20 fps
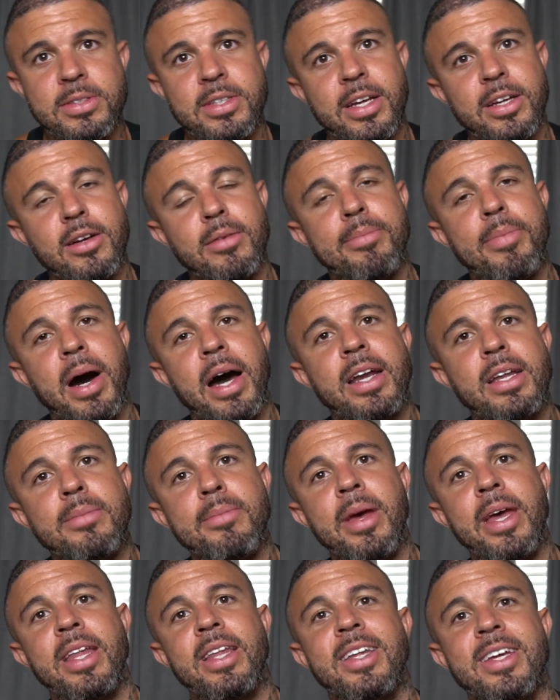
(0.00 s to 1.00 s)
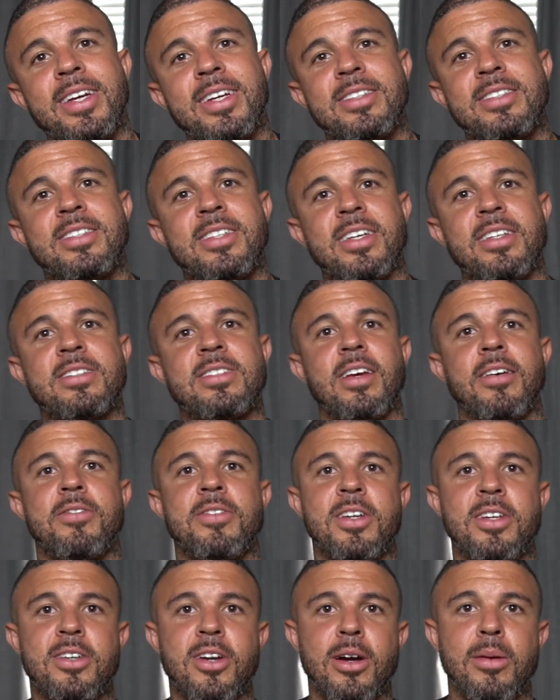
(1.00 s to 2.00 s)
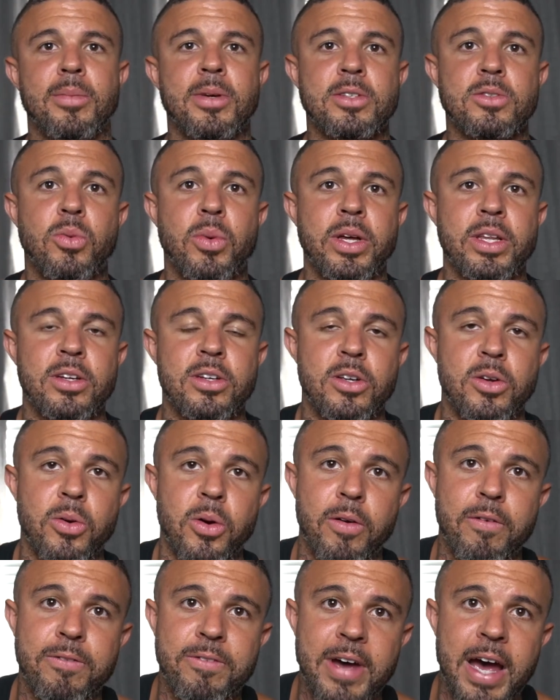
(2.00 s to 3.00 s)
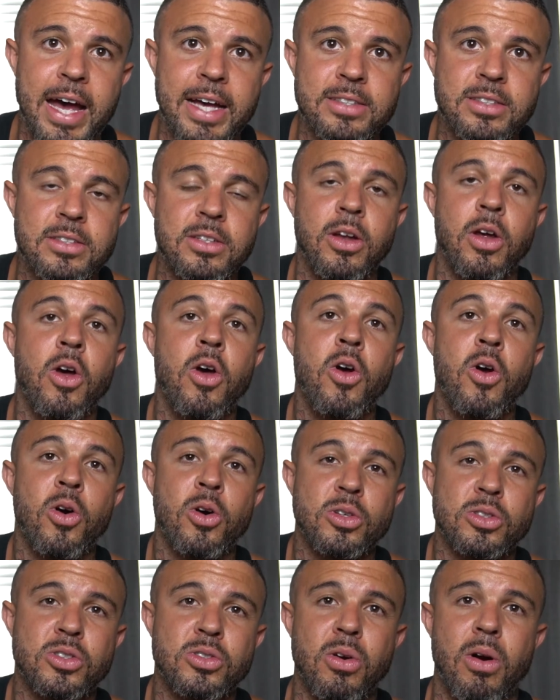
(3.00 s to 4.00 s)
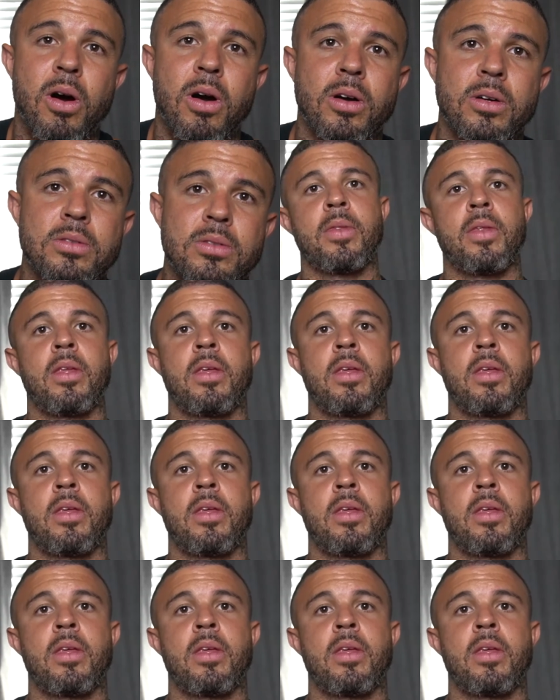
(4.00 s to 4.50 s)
that your body mainly consists of determines whether you are fast or strong.